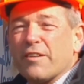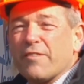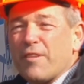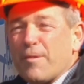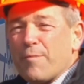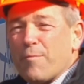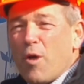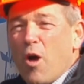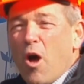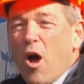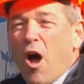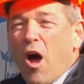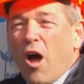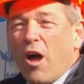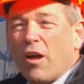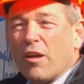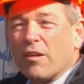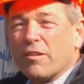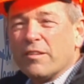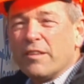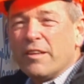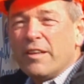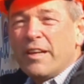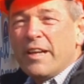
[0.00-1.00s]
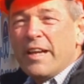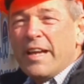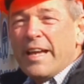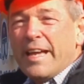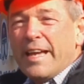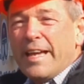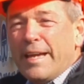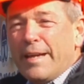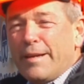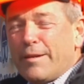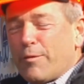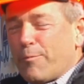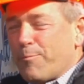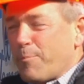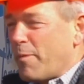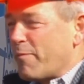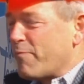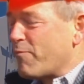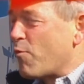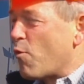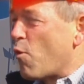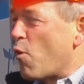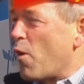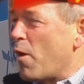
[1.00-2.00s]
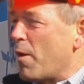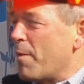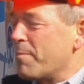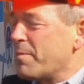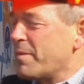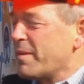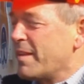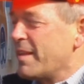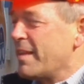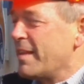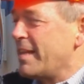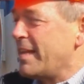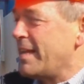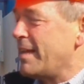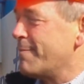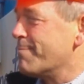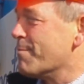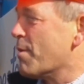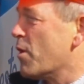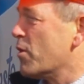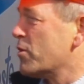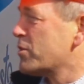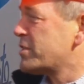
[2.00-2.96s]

of them all. He performed the